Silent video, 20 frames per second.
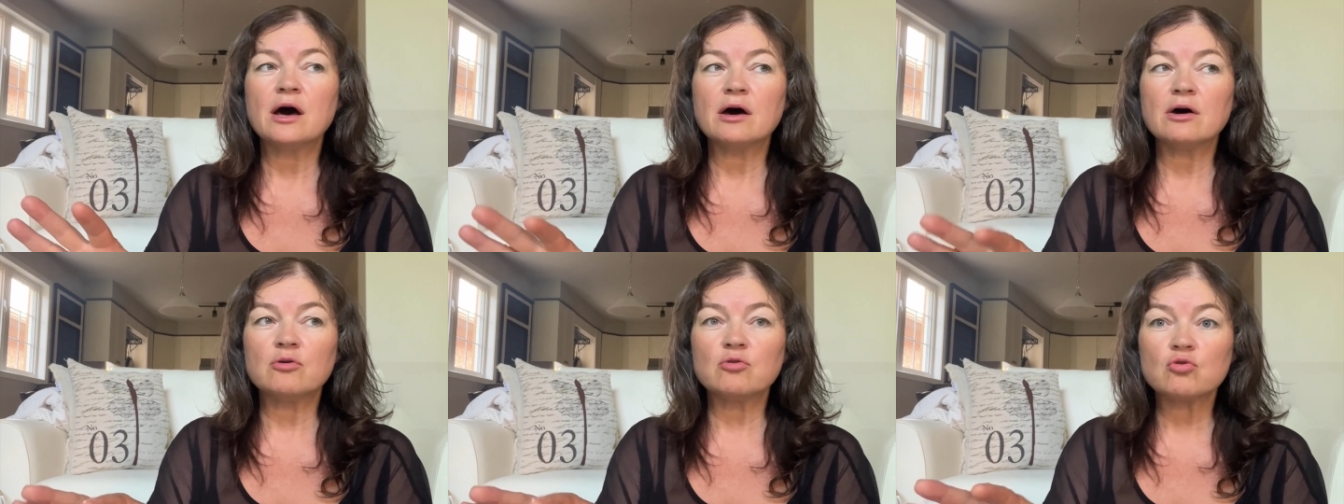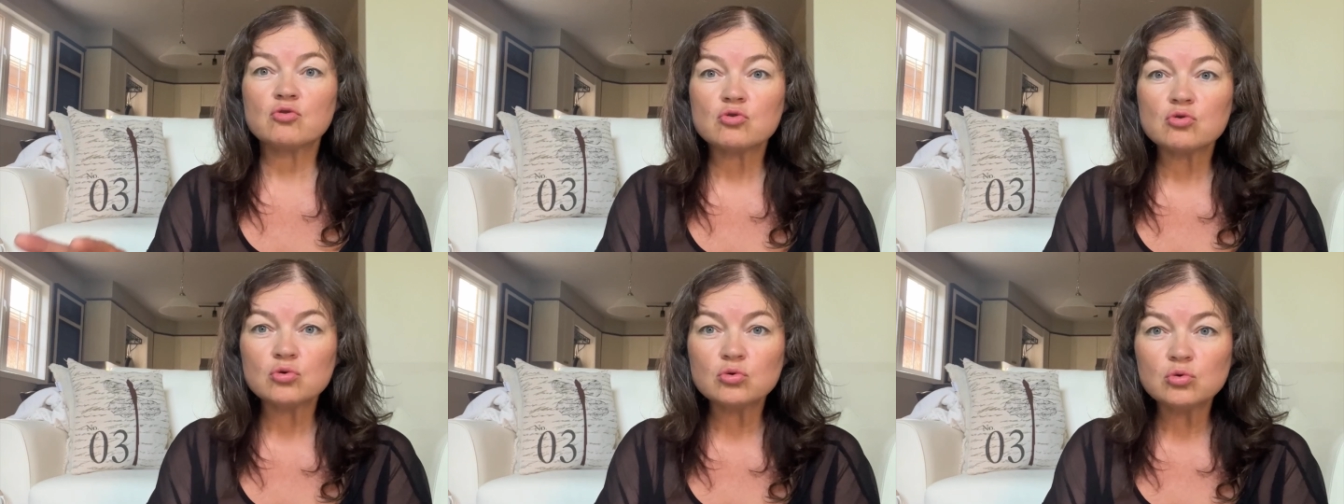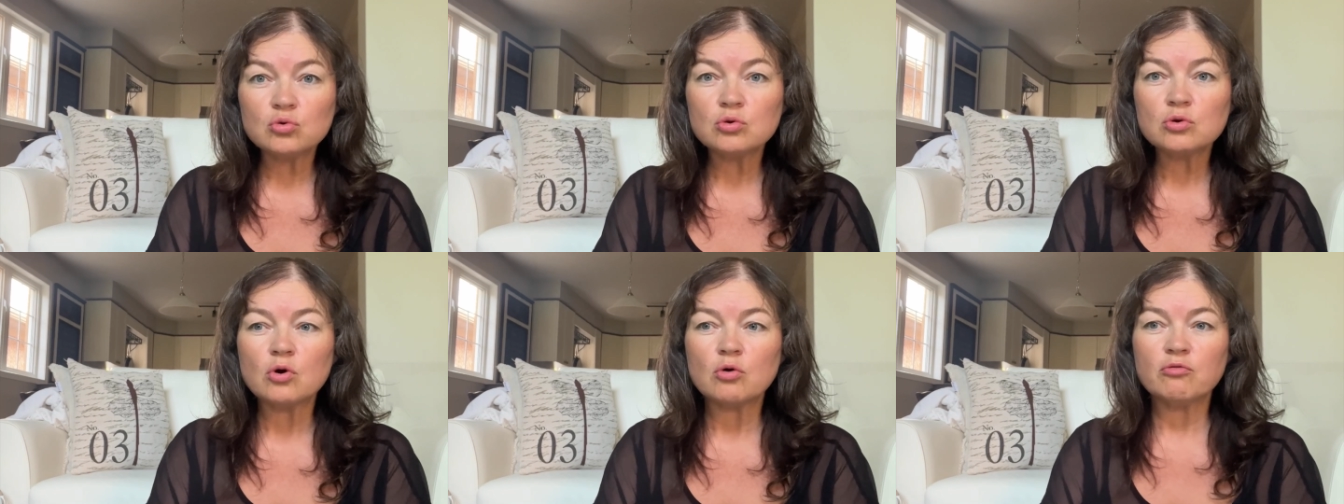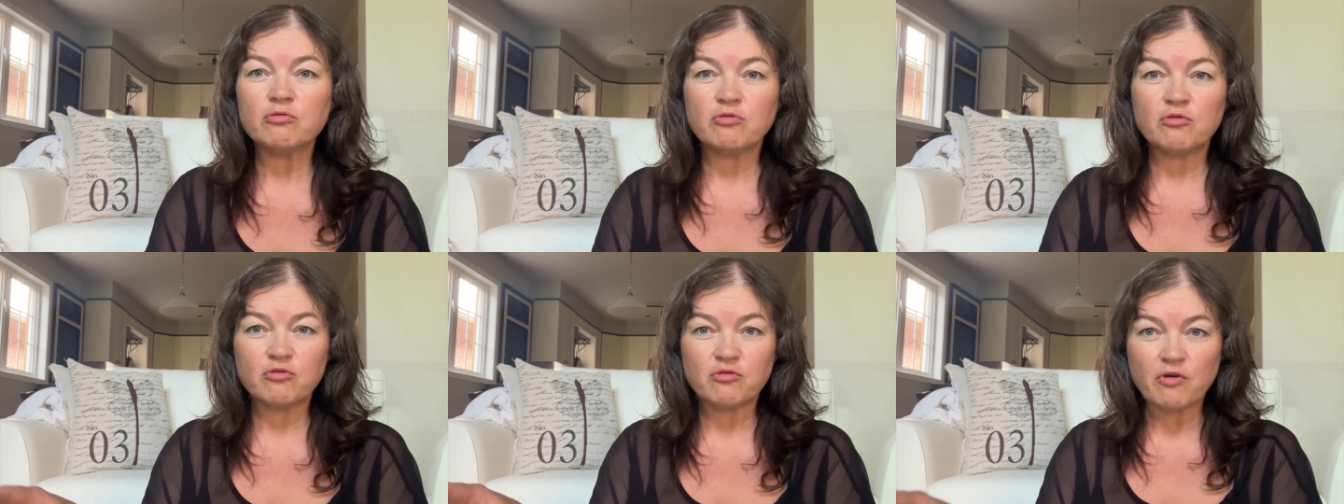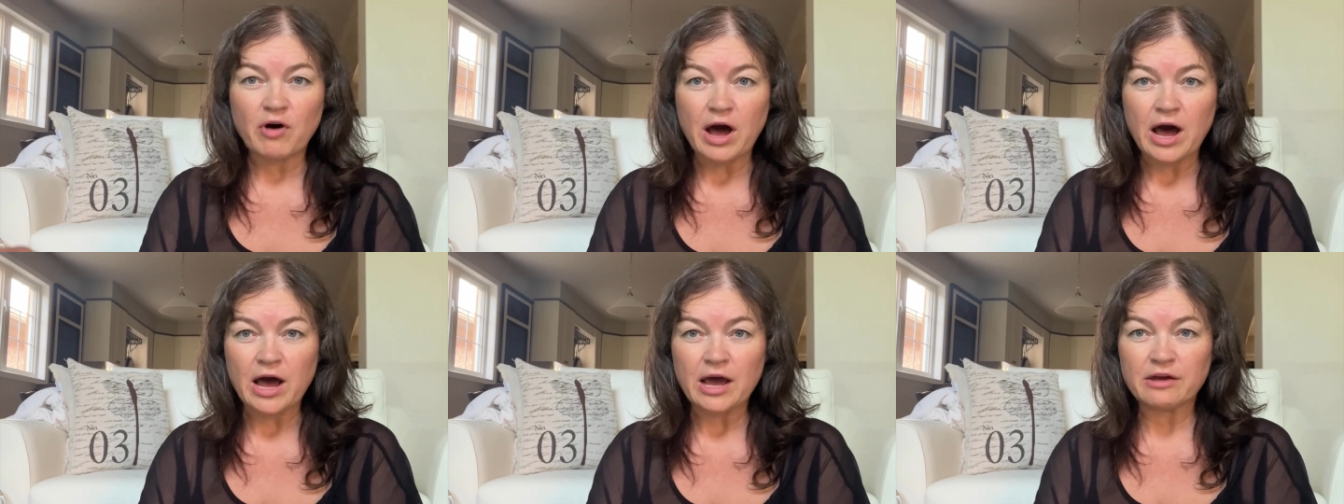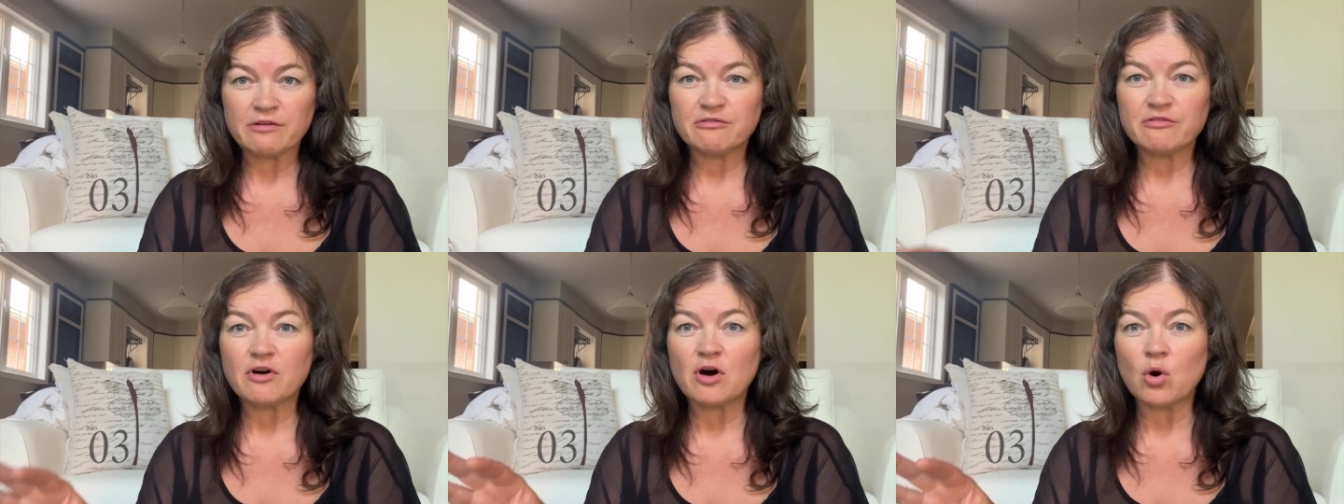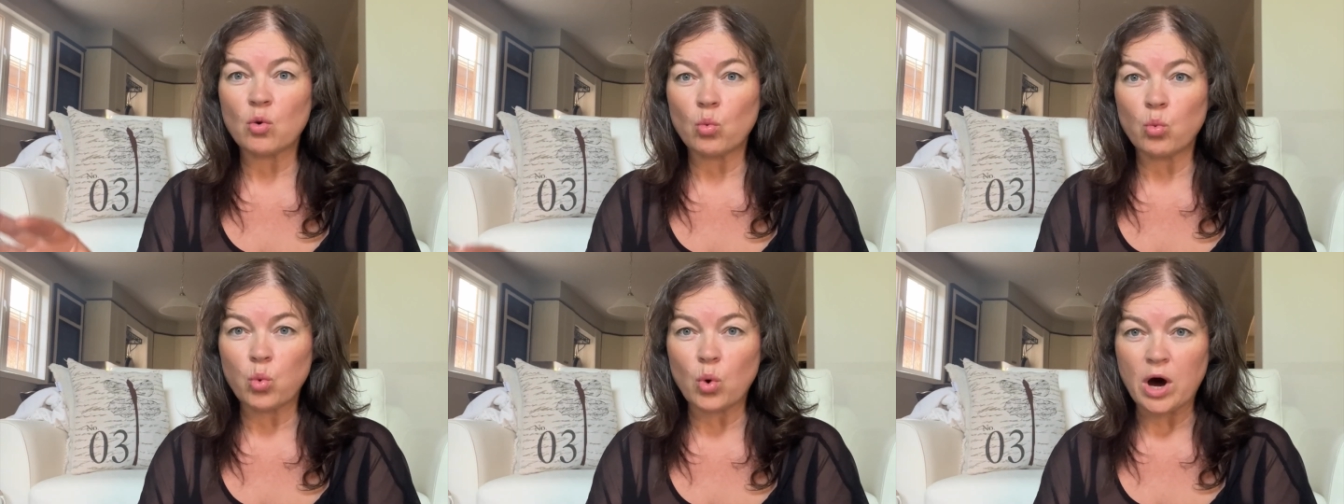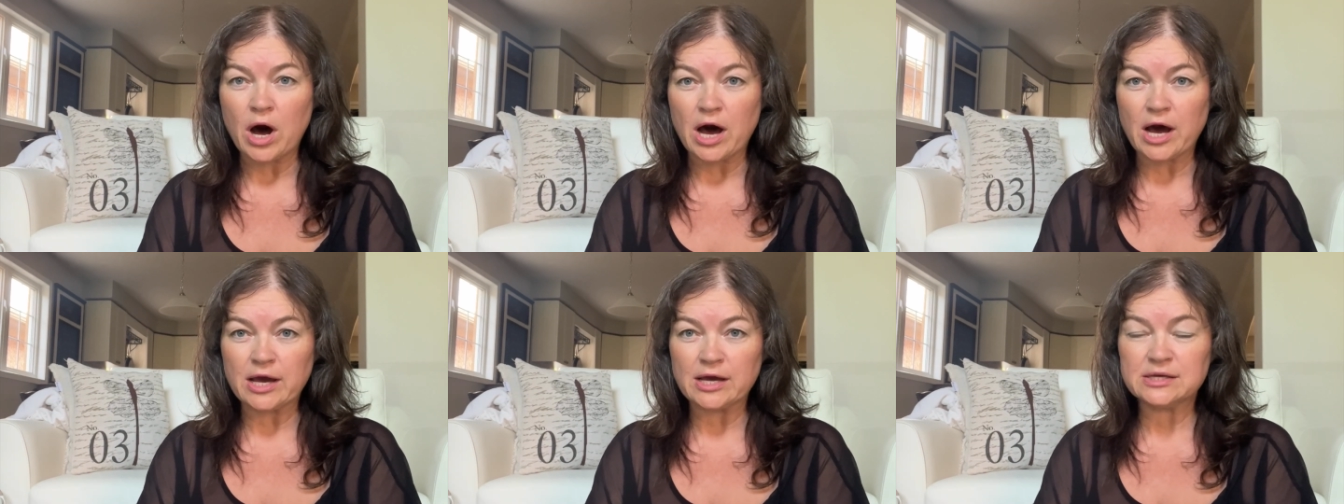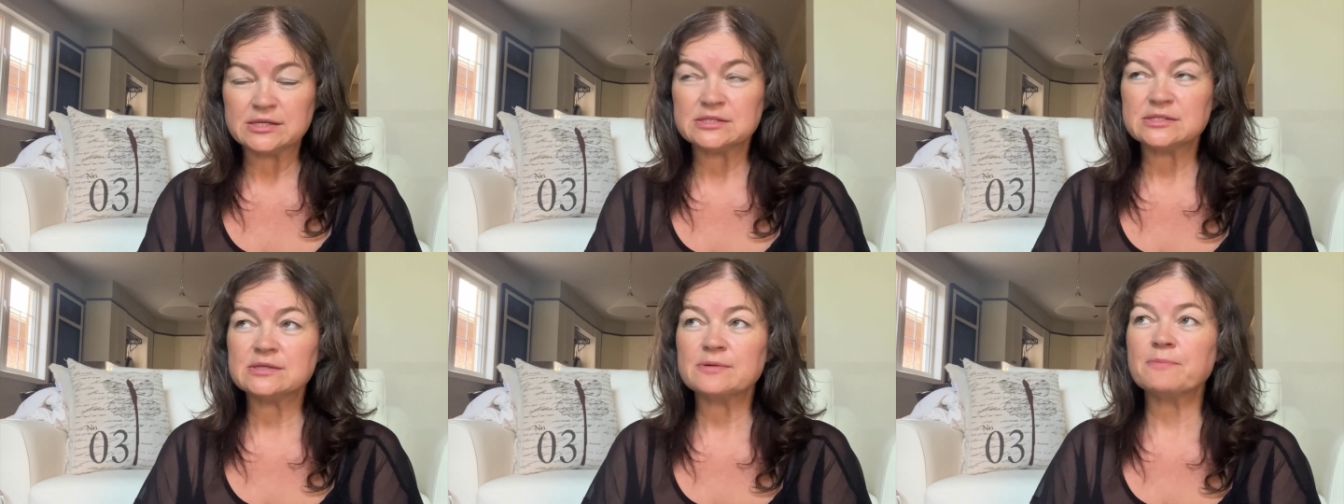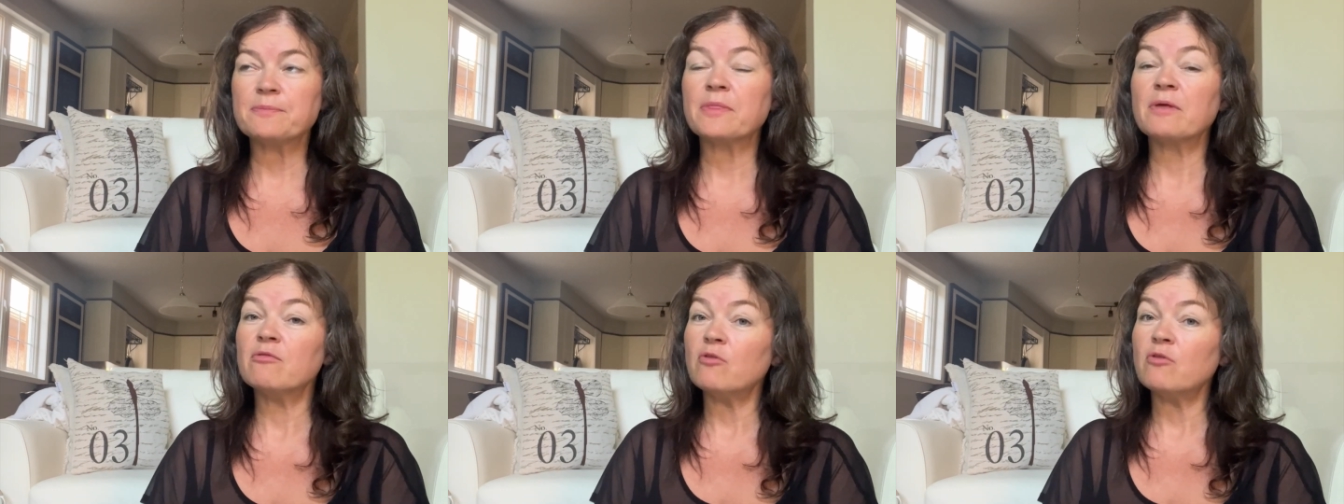a rule of 5 whys.